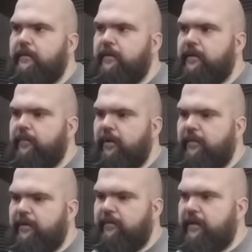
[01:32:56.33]
I probably
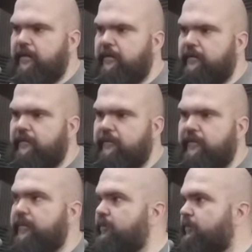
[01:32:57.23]
don't have.
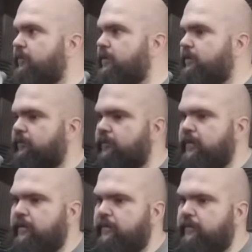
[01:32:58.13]
What is that room I
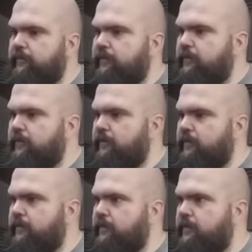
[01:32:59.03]
was looking for?
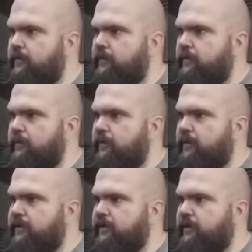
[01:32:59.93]

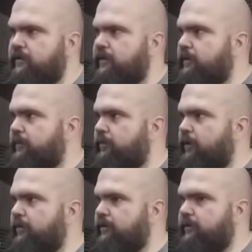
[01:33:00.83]
Get tile top. I
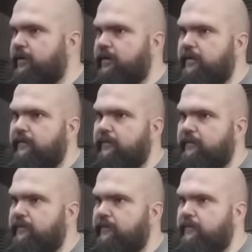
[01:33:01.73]
probably don't
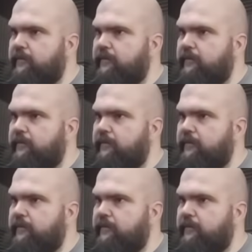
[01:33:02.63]
have.